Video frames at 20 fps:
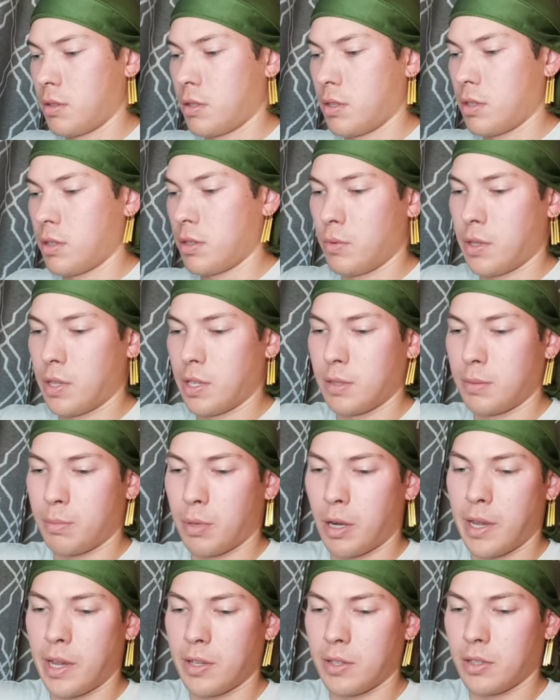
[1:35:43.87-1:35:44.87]
So this
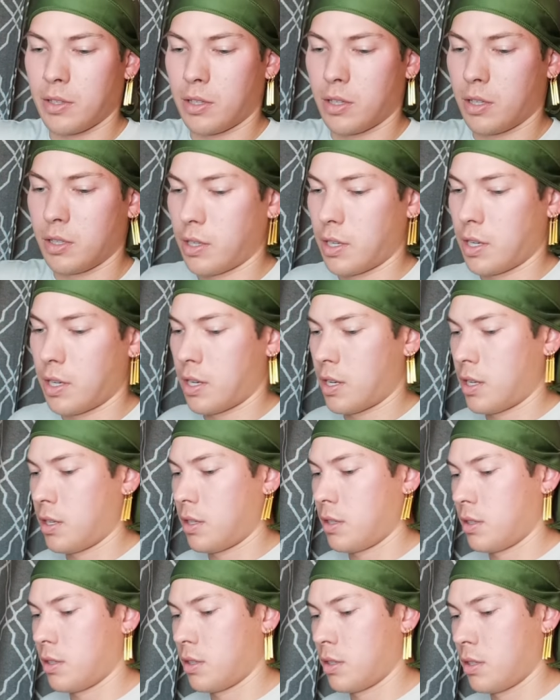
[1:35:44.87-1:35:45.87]
probably has an alt art in it.
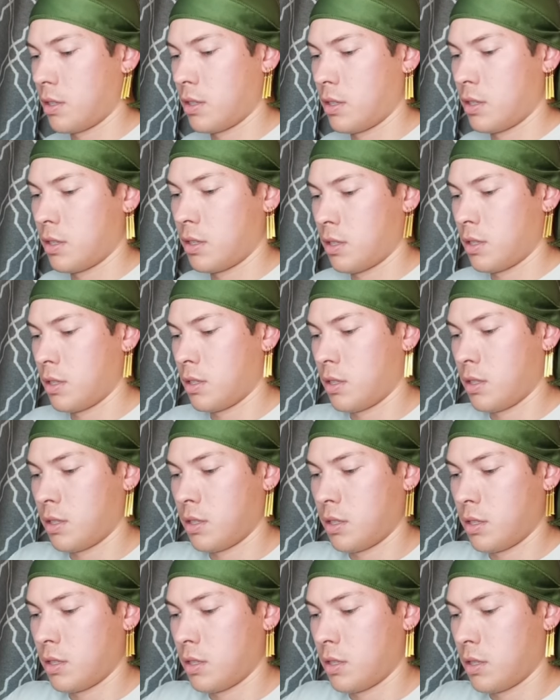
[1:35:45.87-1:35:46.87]

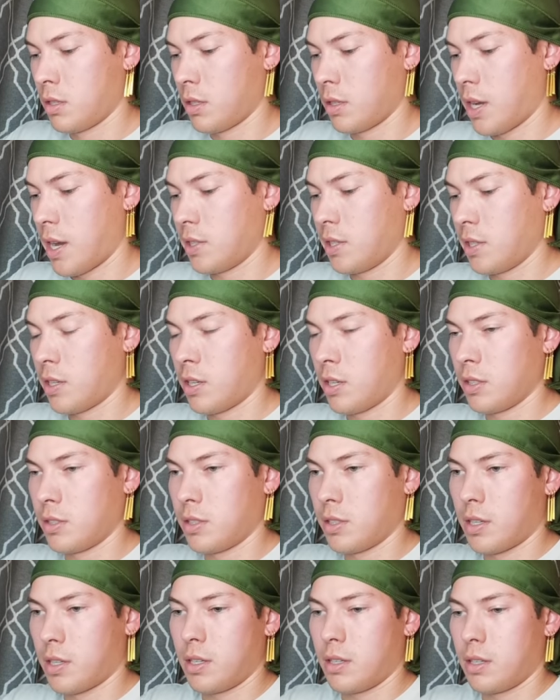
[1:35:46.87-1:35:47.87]
I see an alt
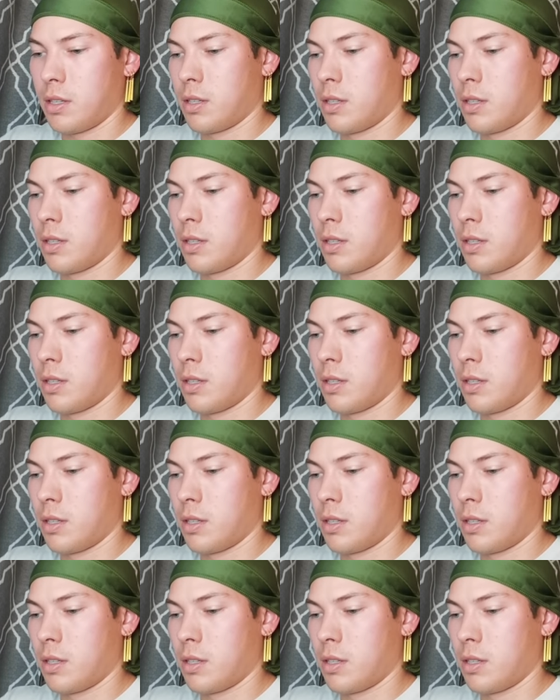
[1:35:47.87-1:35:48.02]
art.